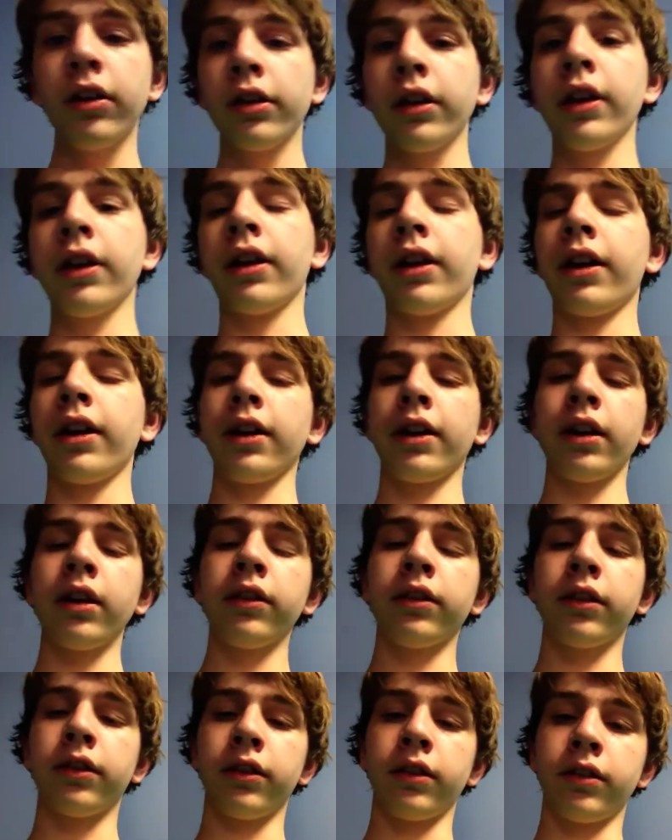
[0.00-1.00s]
Okay, hi
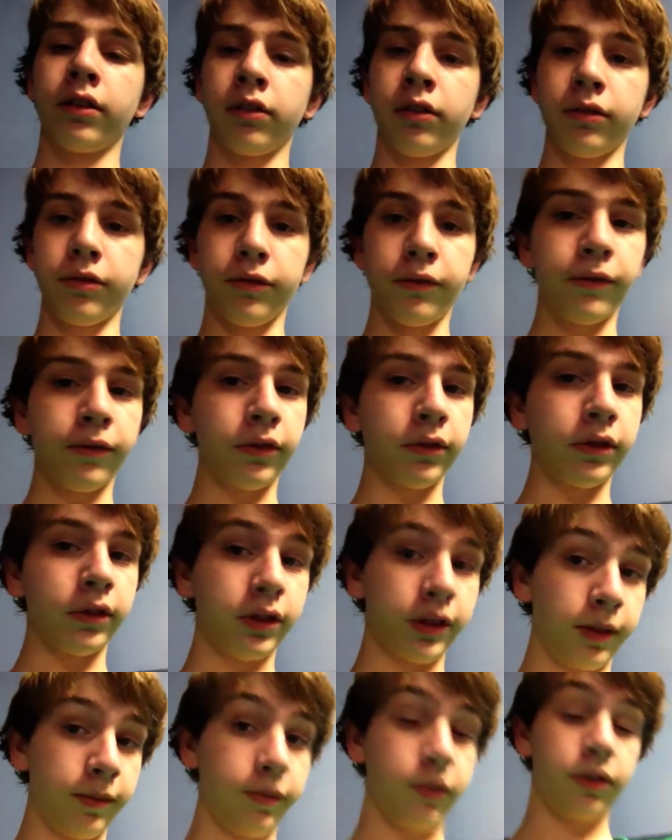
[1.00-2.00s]
guys, this is Cloncher for Elite
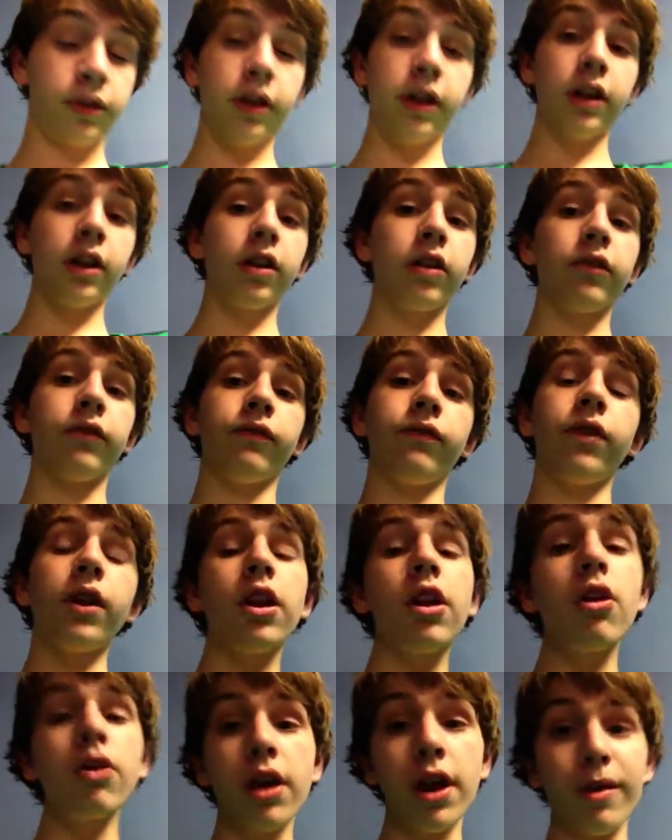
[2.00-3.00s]
Game Studios
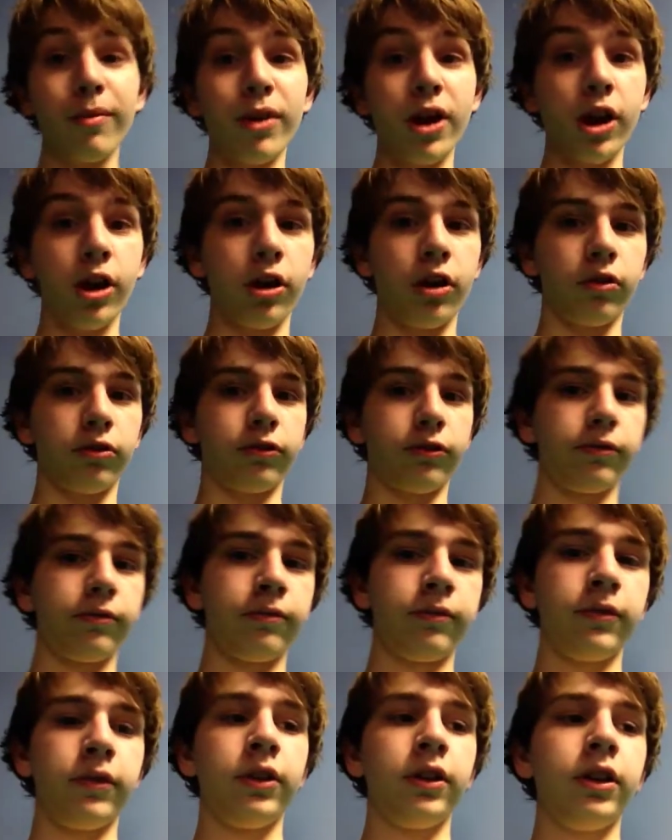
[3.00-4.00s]
Video Game News.
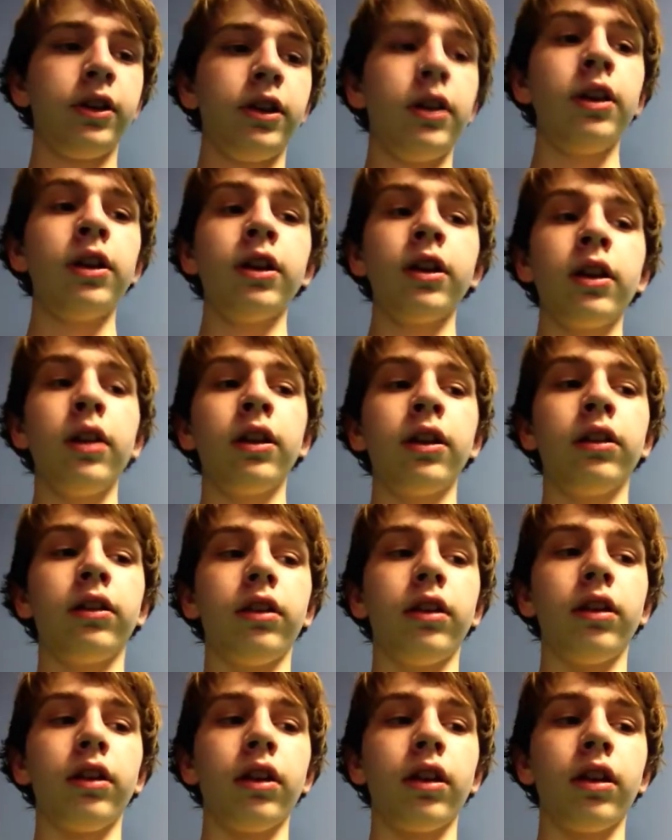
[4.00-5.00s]

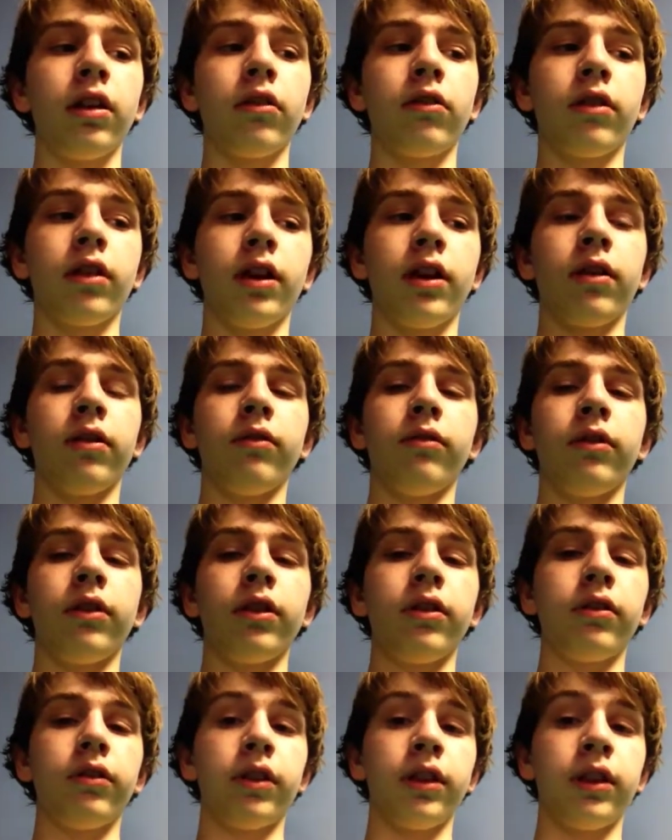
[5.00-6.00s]
And, eh, okay,
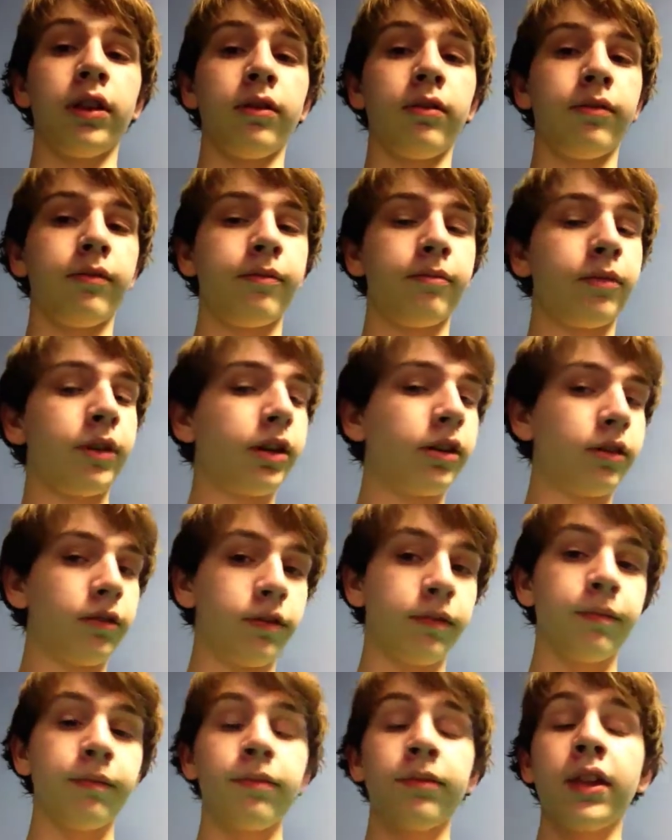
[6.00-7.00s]
one new thing, bad
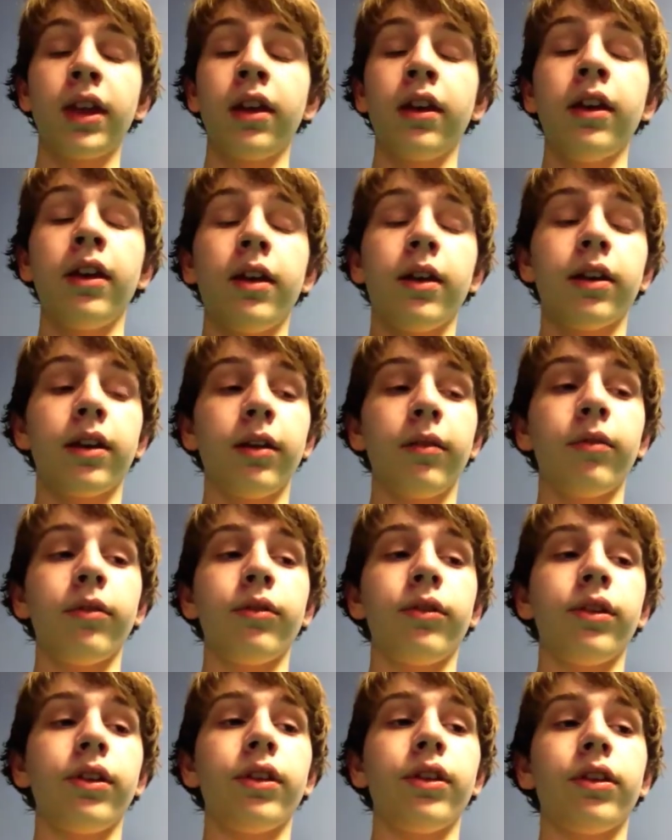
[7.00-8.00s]
news. Game
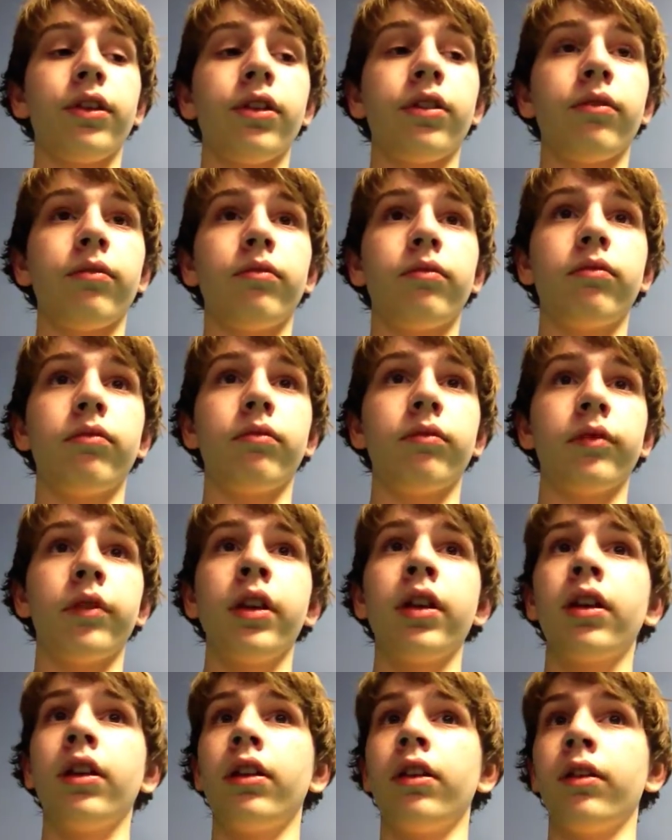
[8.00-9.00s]
news is, um,
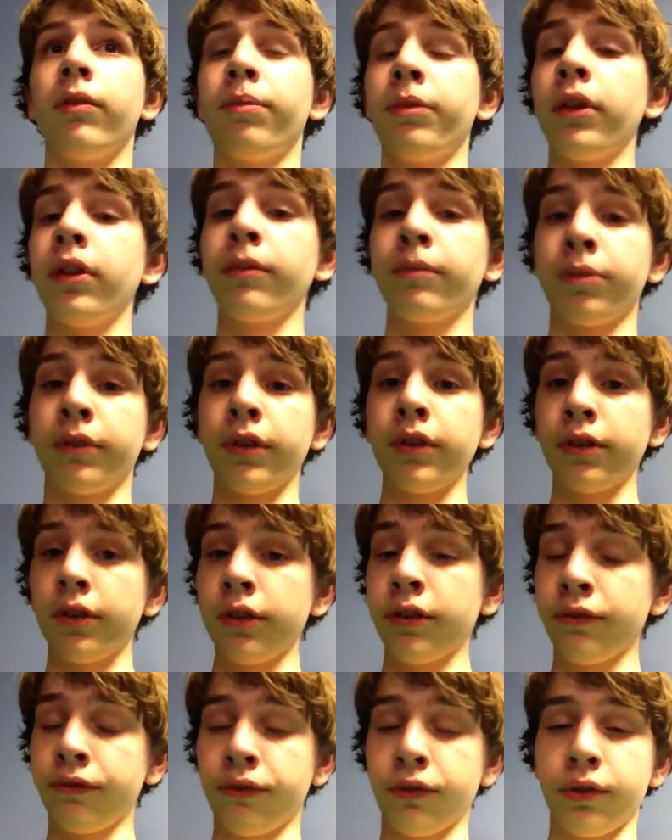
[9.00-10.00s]
the
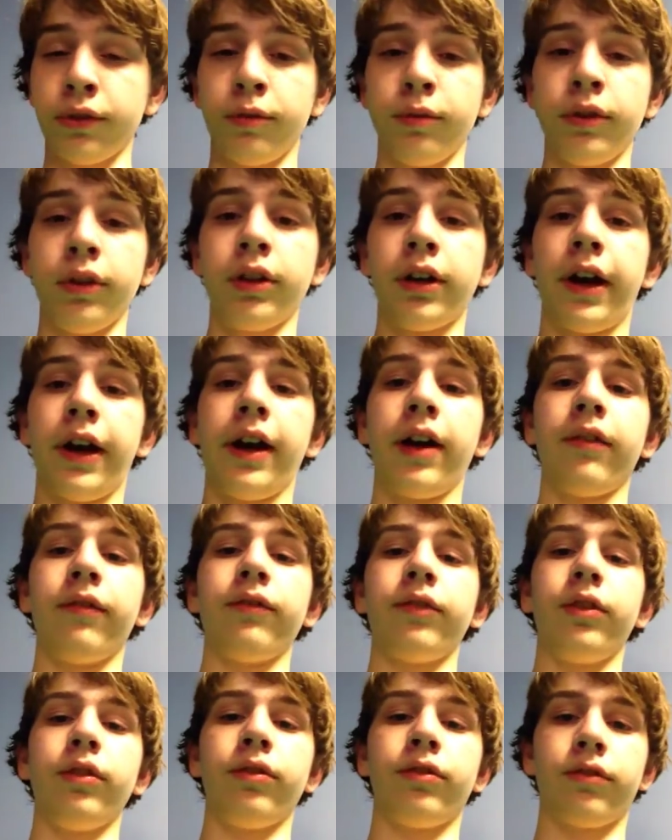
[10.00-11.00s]
PlayStation 4 will have
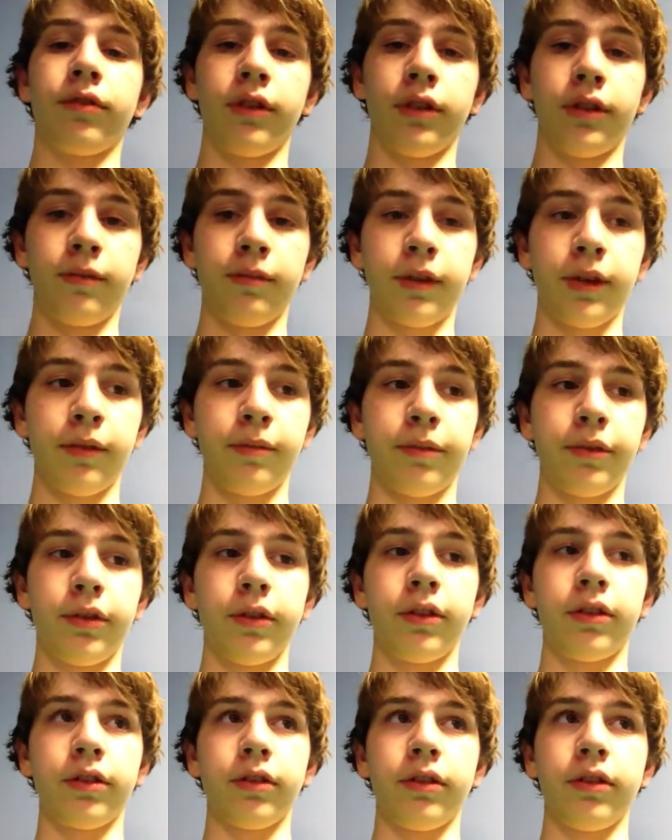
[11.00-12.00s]
Ustream
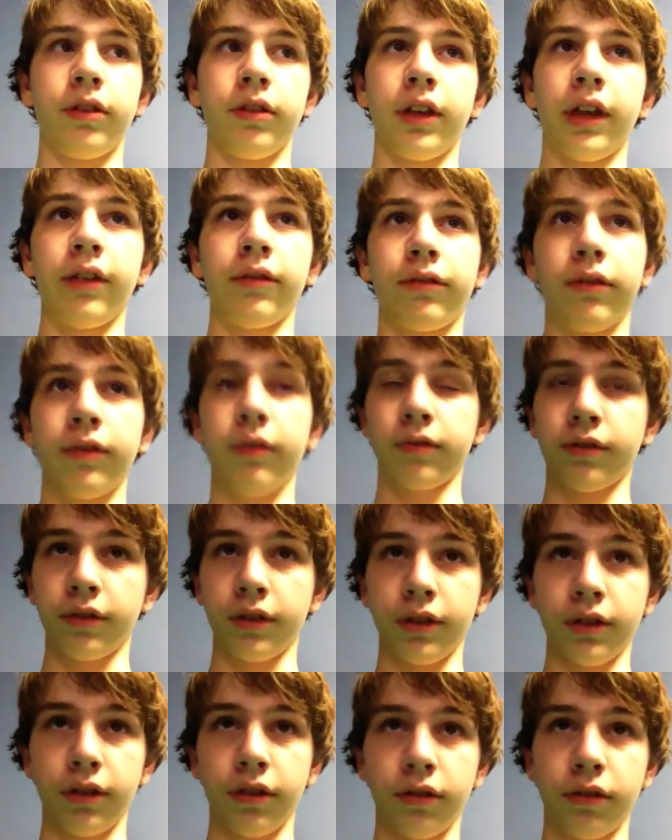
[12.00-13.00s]
capability so you can live stream
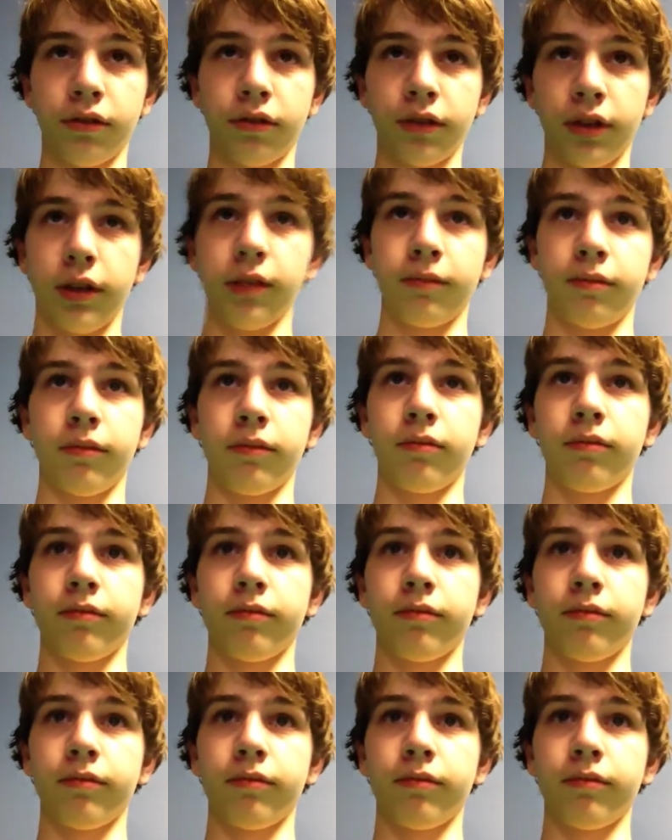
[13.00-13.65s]
straight to Ustream